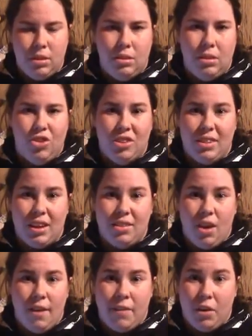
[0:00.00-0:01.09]
let's just say it's
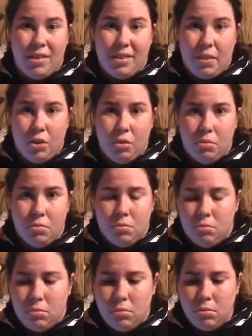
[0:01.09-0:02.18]
not very severe.
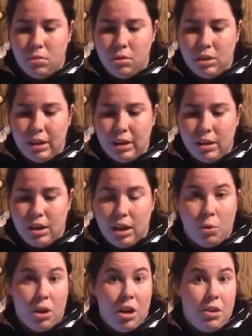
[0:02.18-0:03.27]
Like, I
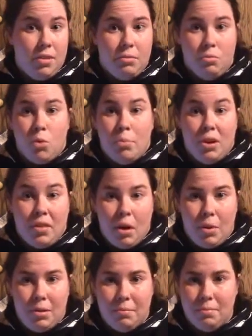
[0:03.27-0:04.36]
don't cut. We'll put it that
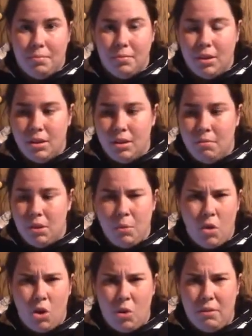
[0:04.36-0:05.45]
way. But I
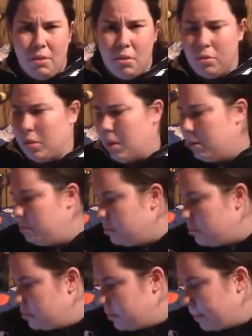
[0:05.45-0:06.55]
won't go any farther than that.
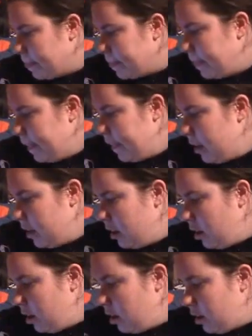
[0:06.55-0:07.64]

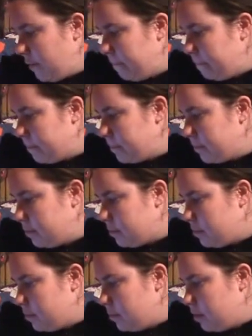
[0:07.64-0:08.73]
Um,
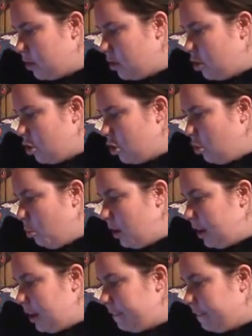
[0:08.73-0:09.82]
what
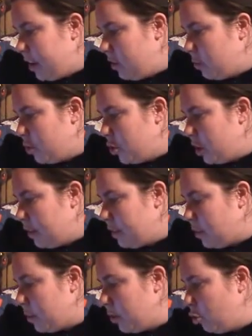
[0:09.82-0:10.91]
advice would you give
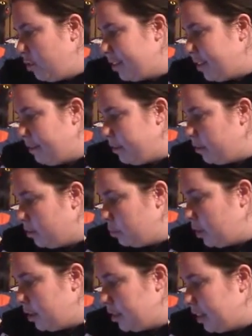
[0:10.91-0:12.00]
someone who suffers
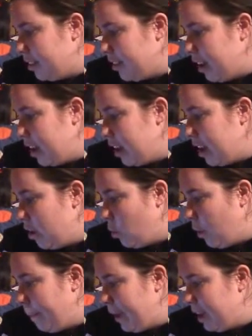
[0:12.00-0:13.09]
with anxiety
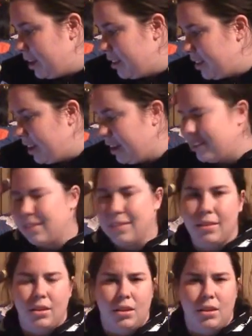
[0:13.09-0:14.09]
or panic attacks?